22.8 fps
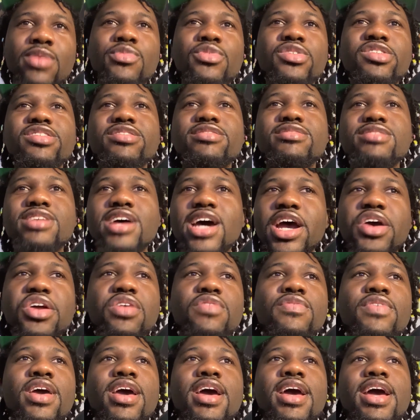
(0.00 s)
We're just tired of,
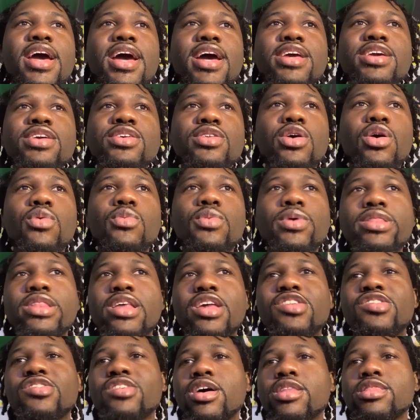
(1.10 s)
when they
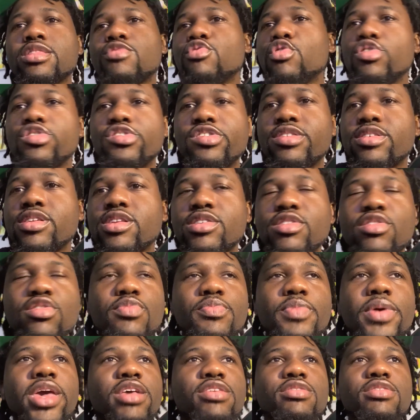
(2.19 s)
shot the roaches into
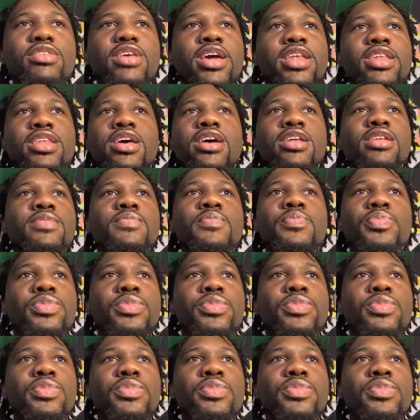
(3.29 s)
space, and then,